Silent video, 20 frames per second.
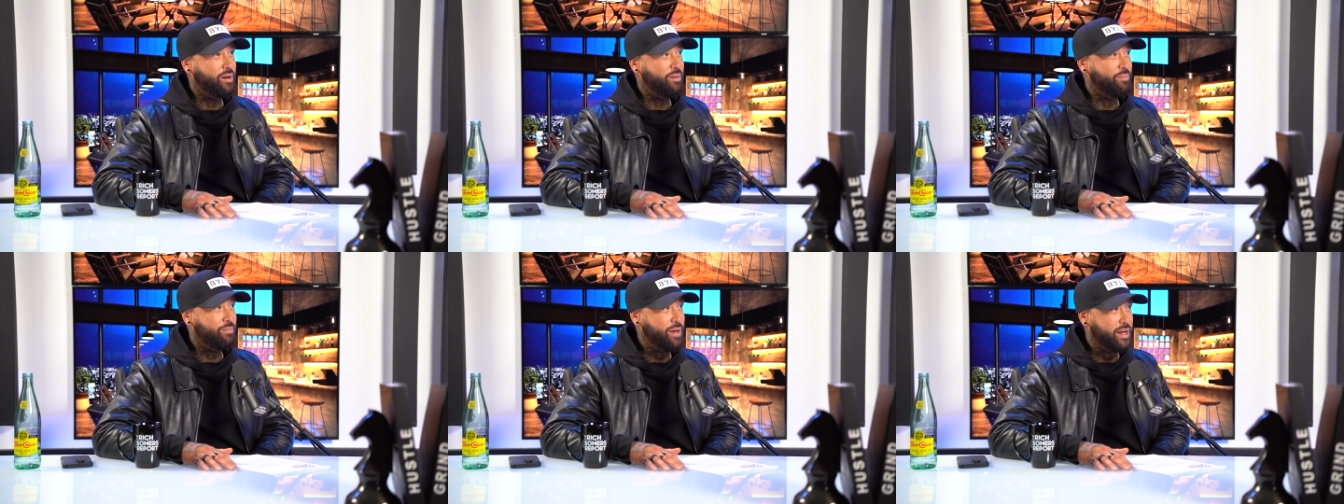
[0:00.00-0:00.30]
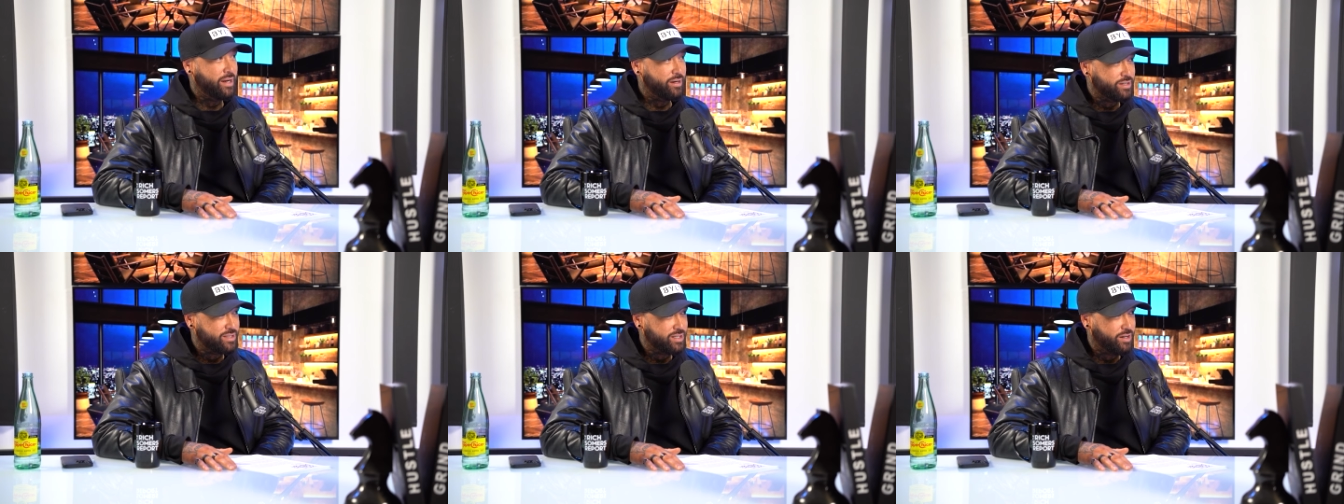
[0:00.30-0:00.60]

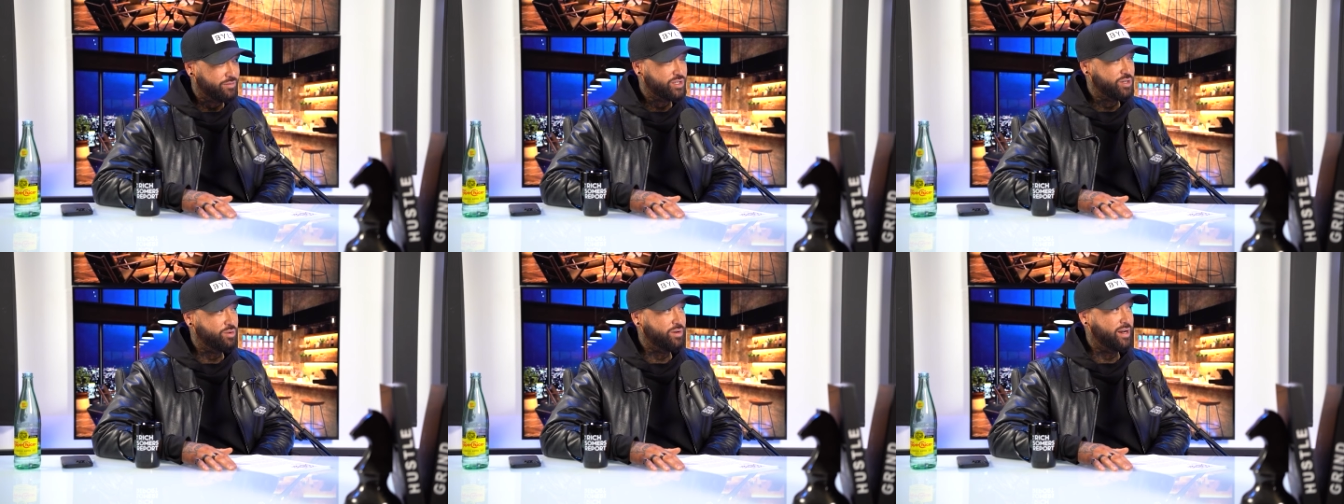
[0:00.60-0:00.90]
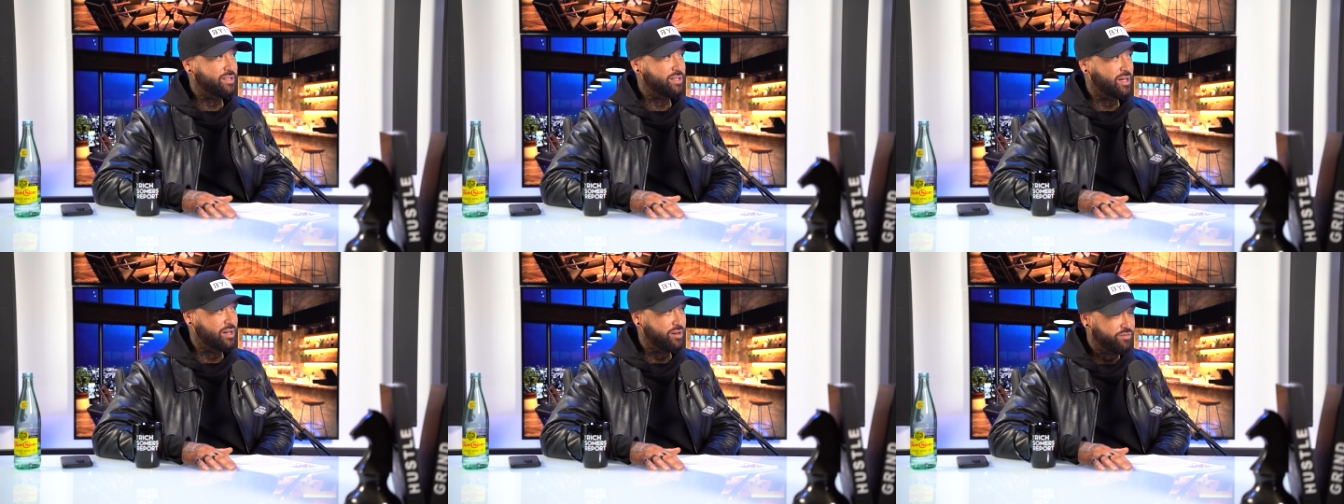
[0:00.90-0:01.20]
Make yourself do
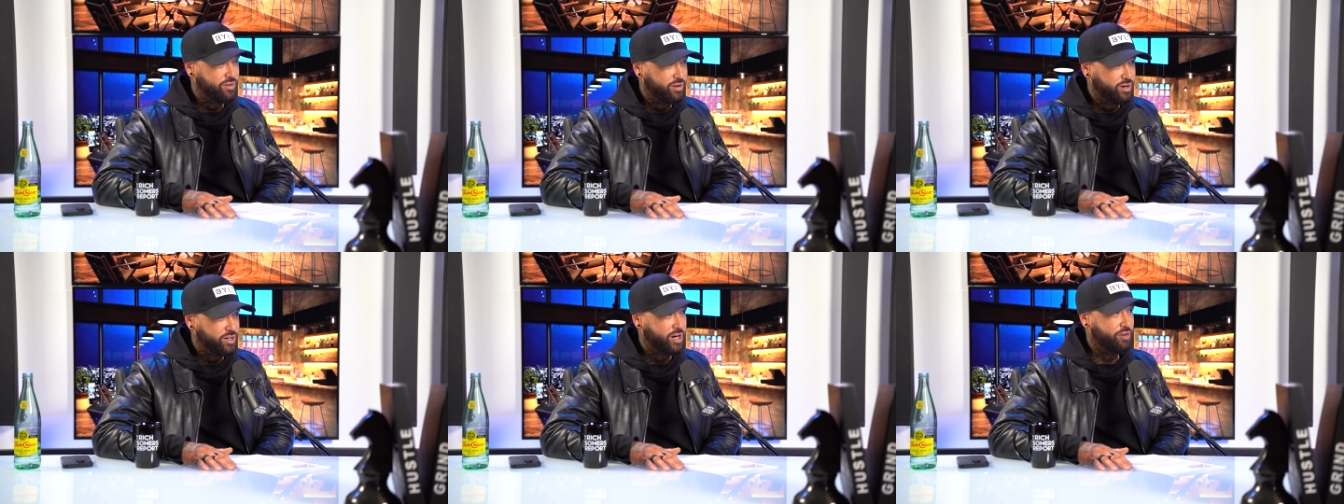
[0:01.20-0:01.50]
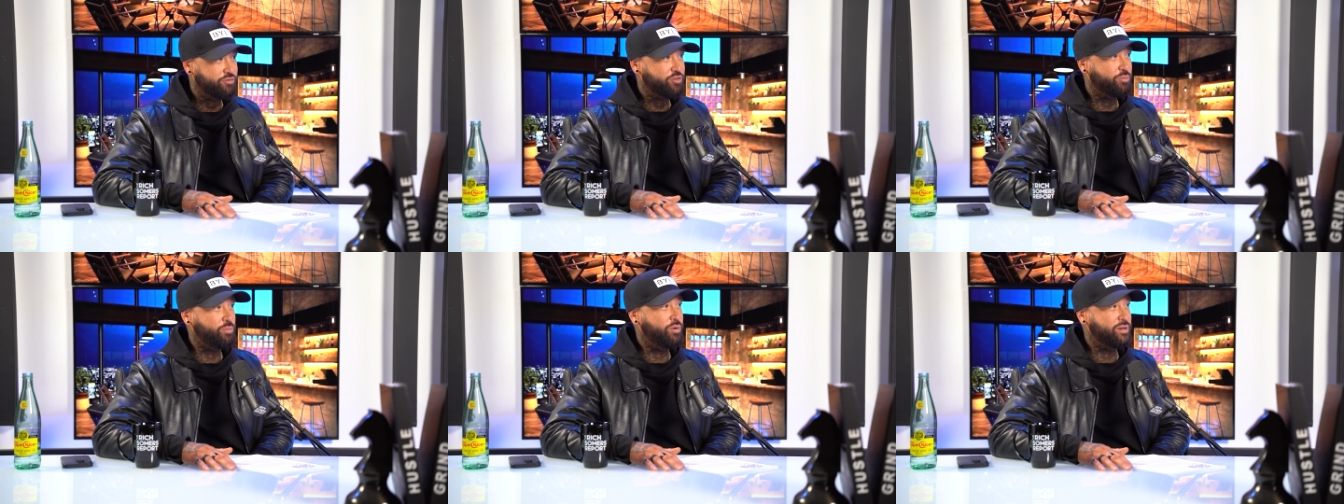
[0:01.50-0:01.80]
it. It's going to feel
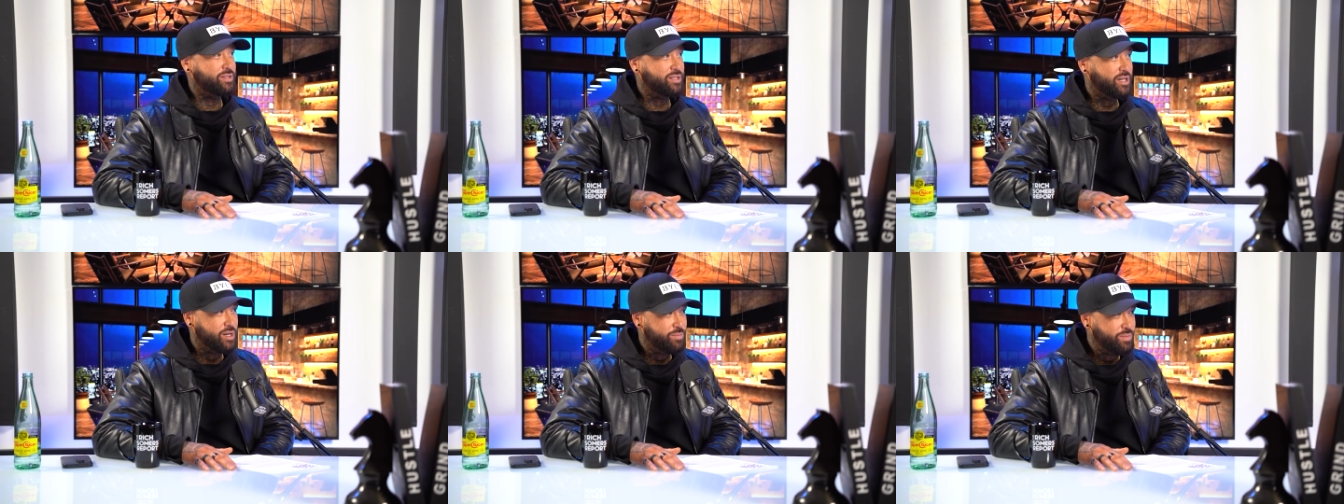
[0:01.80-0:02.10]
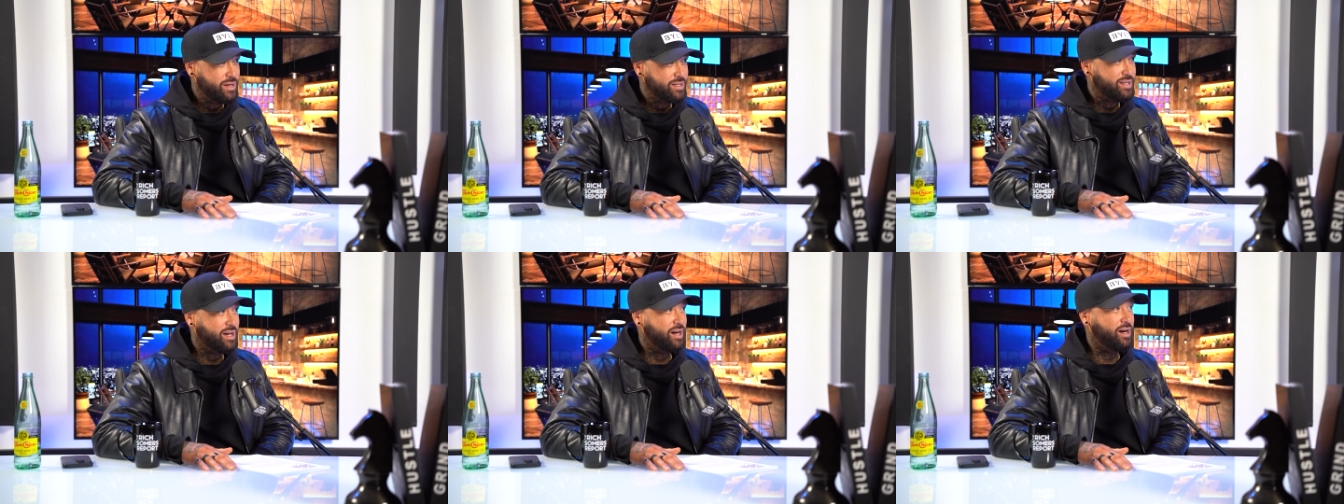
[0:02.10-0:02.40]
uncomfortable. It's going to
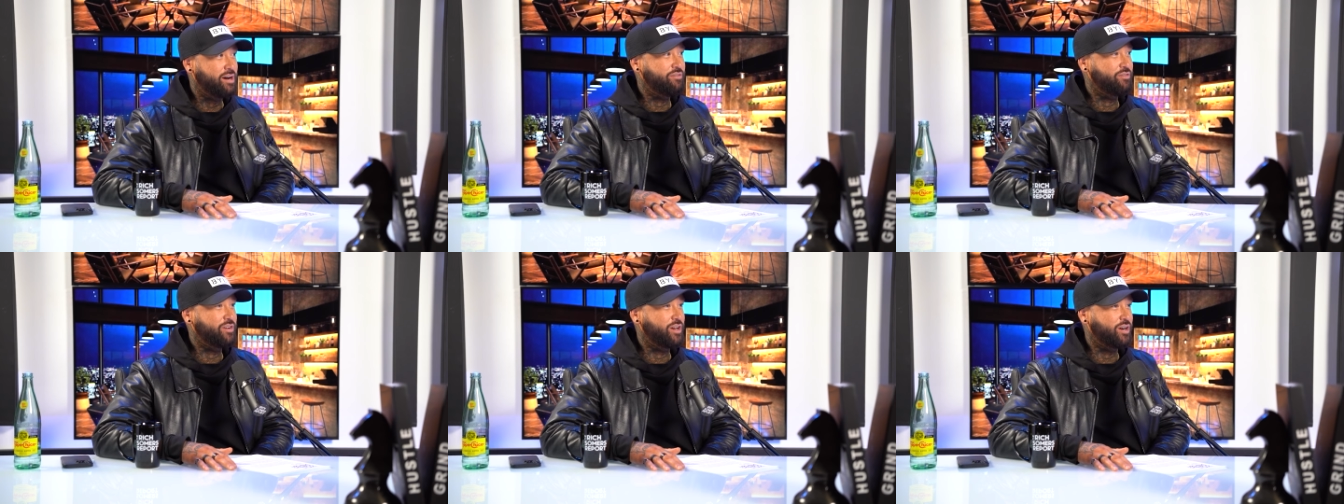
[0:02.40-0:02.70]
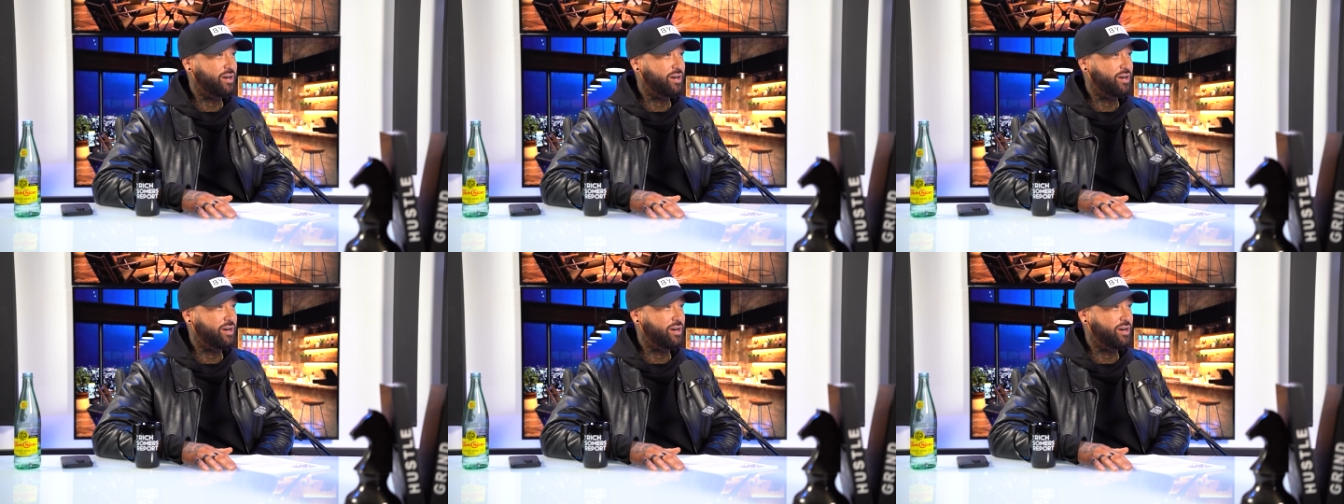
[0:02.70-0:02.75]
be tough.